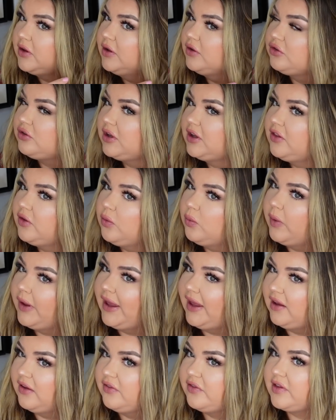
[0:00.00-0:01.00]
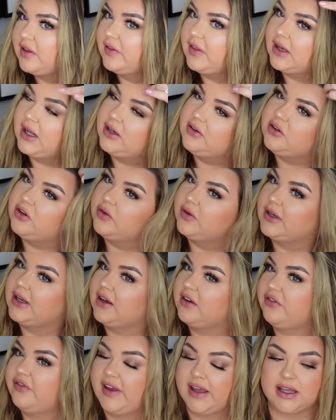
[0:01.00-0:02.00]
usually the waves that I do in
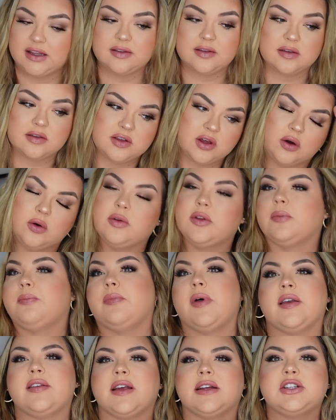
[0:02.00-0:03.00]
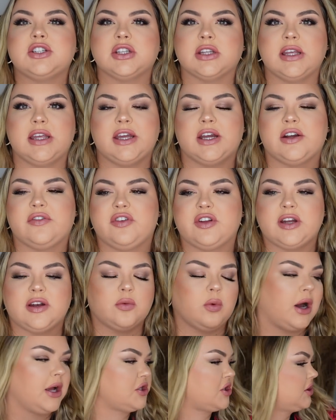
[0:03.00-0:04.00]
advance, so the, essentially here, if you didn't
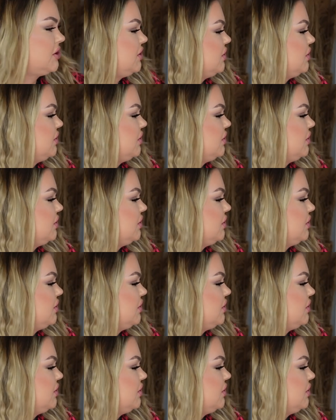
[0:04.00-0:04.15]
watch her